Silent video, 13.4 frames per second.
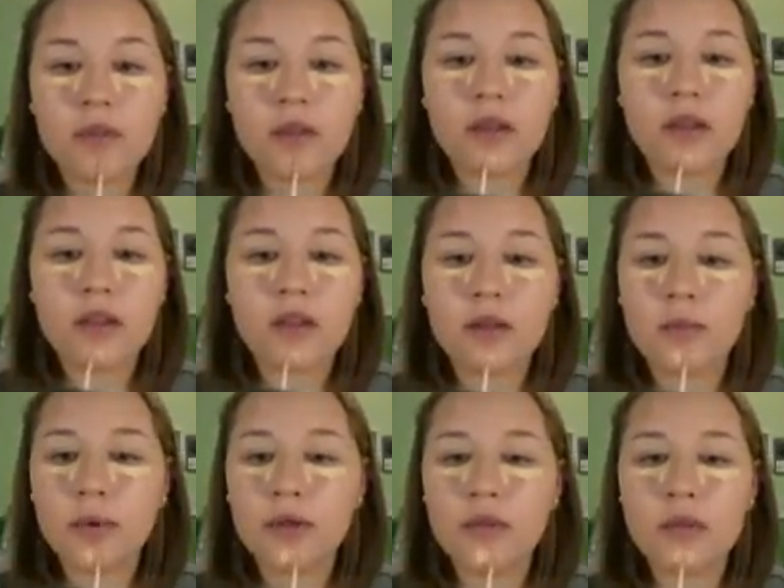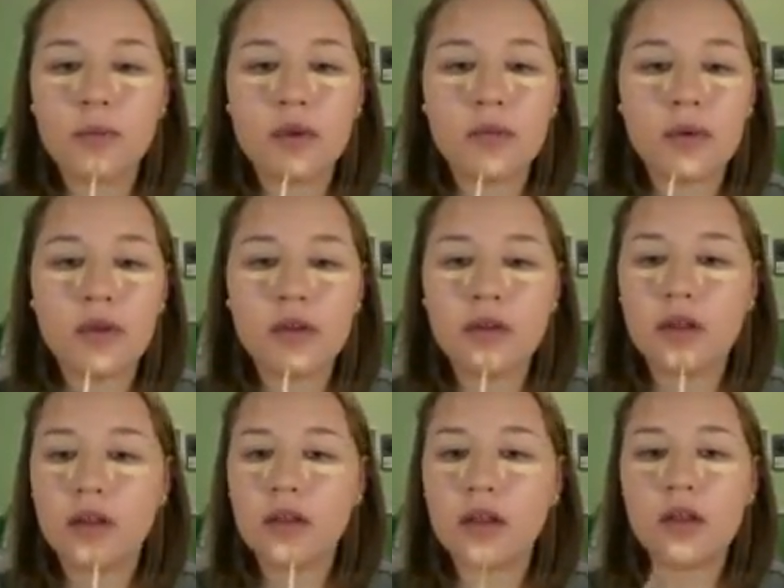And then I put some on my
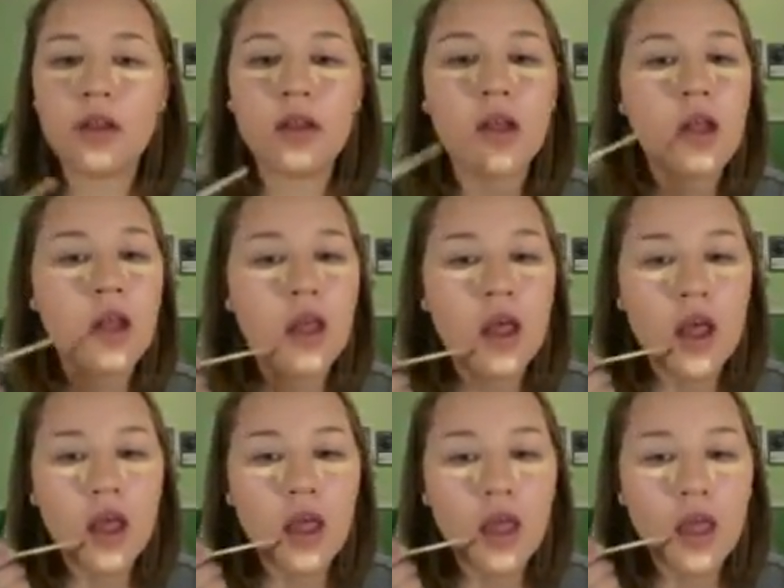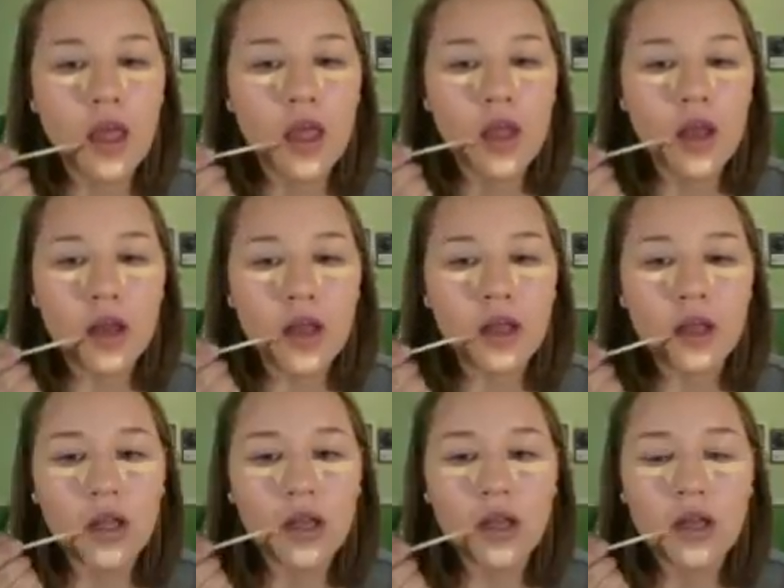chin. And I
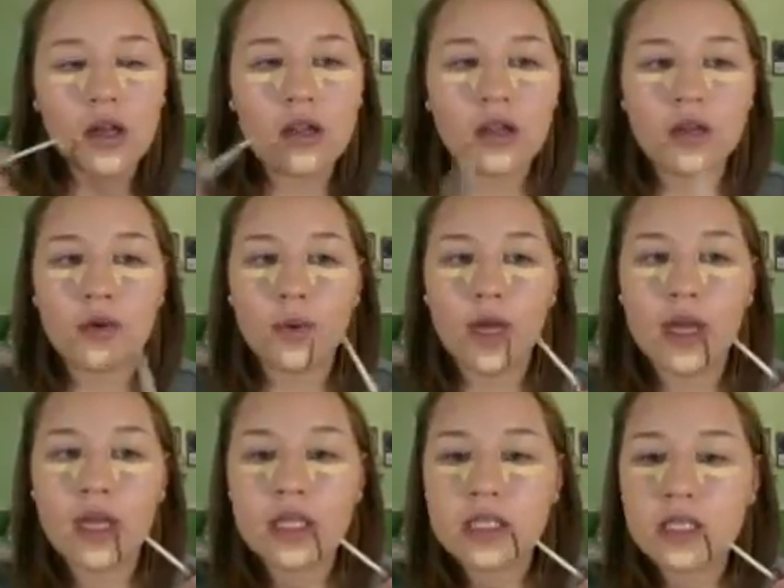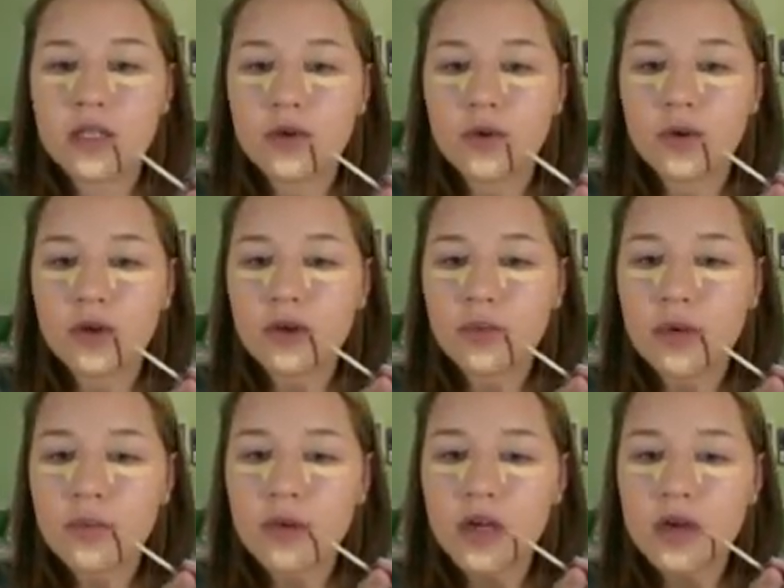tend to get a little redness in the corner of
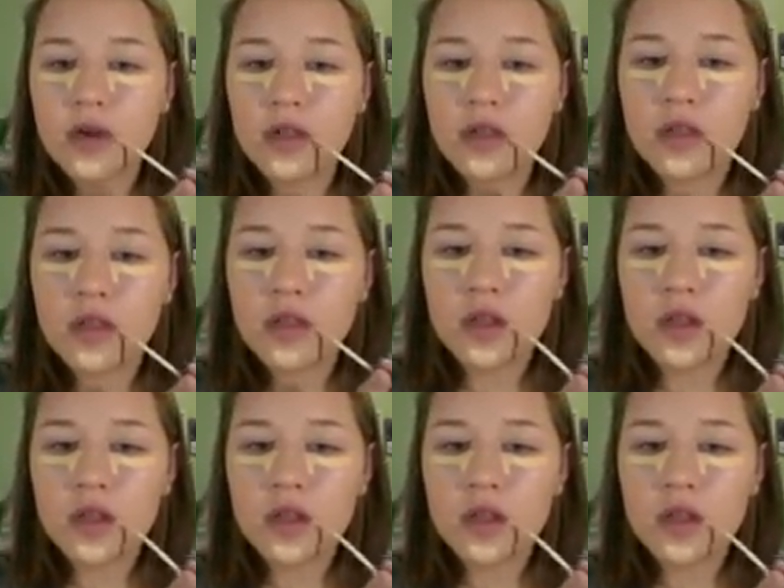my mouth.